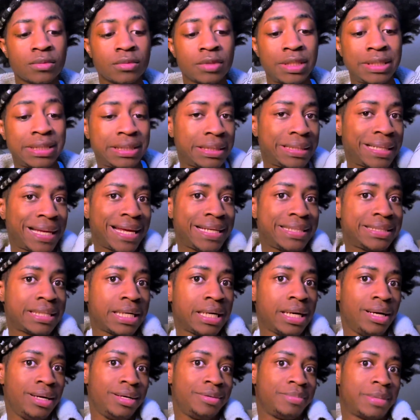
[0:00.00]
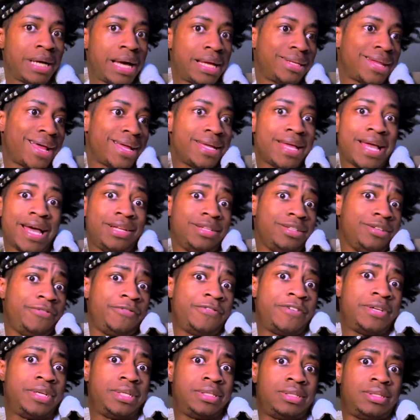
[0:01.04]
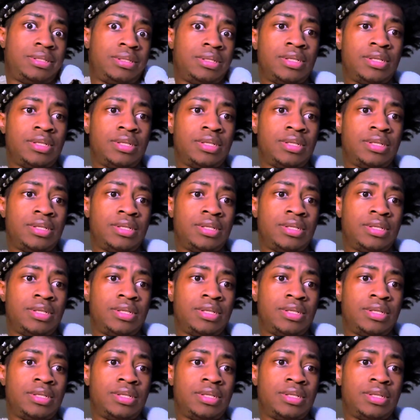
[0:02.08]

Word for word: It's a nice cup. I like elephants.